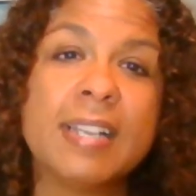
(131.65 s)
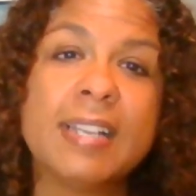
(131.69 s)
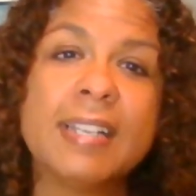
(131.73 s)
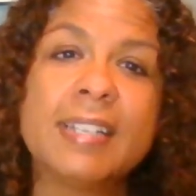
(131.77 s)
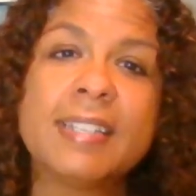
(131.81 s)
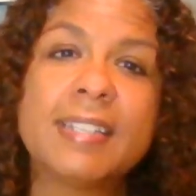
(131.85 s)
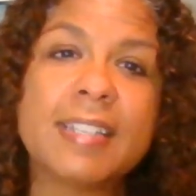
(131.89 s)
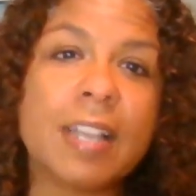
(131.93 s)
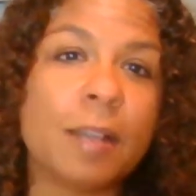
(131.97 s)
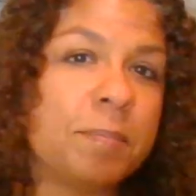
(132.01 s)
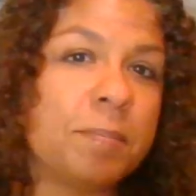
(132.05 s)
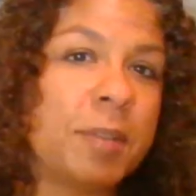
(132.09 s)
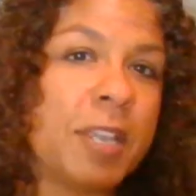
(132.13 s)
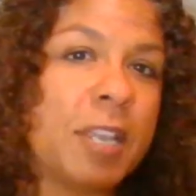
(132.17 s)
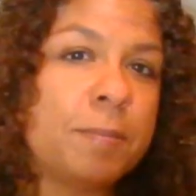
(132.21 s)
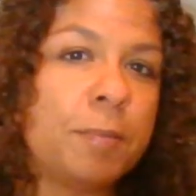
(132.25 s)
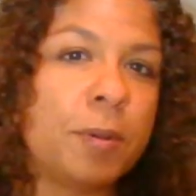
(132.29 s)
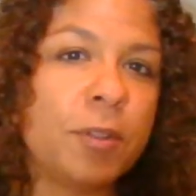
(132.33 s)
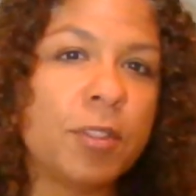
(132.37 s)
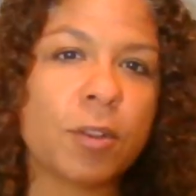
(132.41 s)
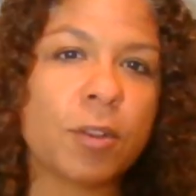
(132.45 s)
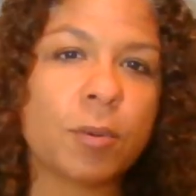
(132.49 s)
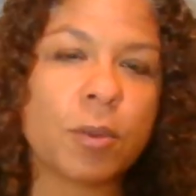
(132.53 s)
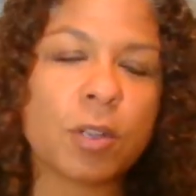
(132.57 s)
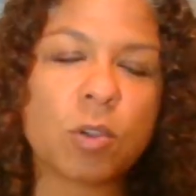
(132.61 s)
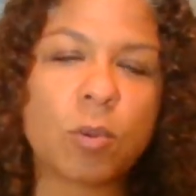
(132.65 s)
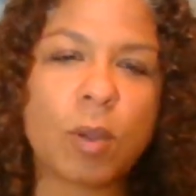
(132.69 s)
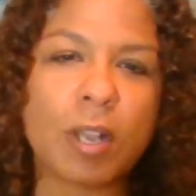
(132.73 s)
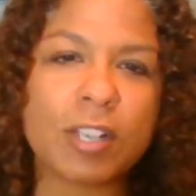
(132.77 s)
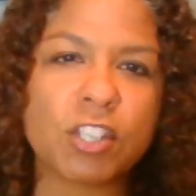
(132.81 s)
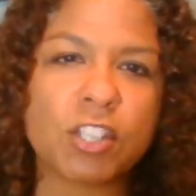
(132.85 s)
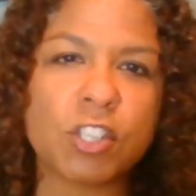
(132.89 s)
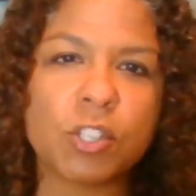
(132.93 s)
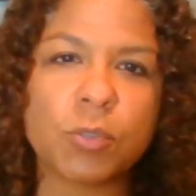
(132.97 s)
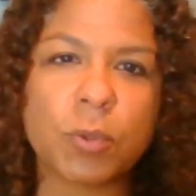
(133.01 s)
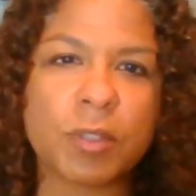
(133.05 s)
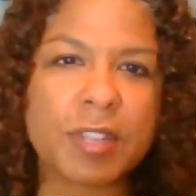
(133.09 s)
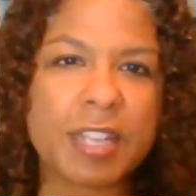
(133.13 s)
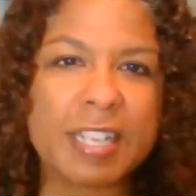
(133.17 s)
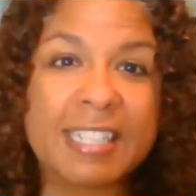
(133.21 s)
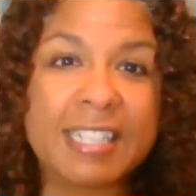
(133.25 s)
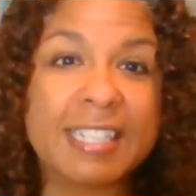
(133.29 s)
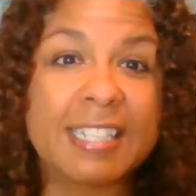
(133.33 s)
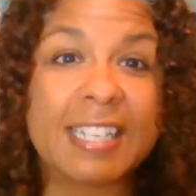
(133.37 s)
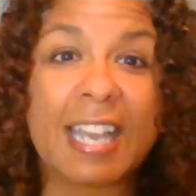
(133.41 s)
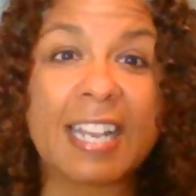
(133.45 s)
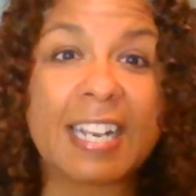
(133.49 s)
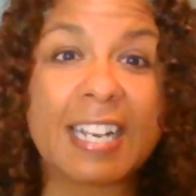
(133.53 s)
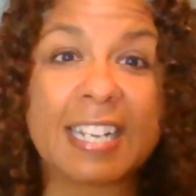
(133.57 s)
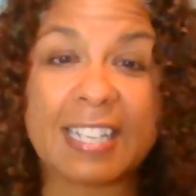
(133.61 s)
Some people, there were questions where they
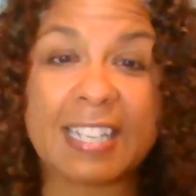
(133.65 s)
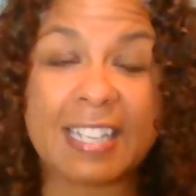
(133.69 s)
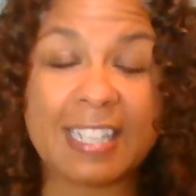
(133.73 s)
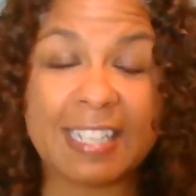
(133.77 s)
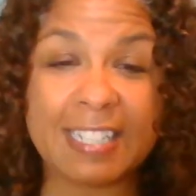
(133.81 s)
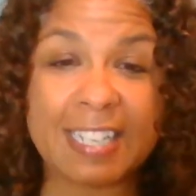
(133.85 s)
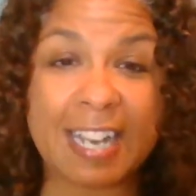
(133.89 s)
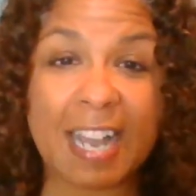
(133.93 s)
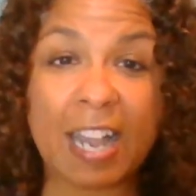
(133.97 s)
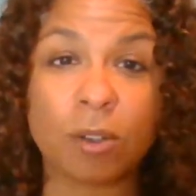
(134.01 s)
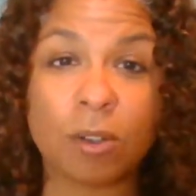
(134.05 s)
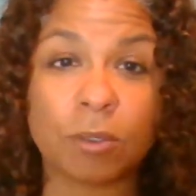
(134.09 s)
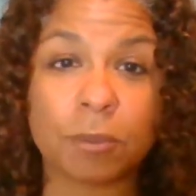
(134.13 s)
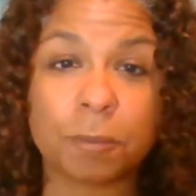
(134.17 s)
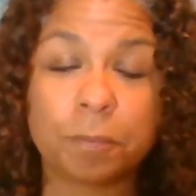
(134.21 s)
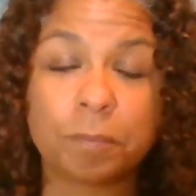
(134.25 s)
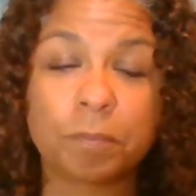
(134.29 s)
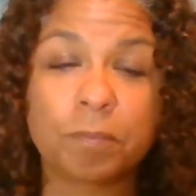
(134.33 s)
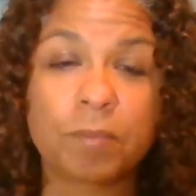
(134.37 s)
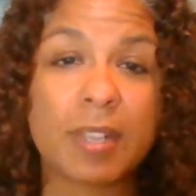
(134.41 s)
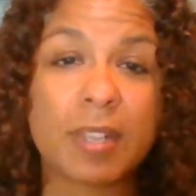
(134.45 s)
didn't get anything down.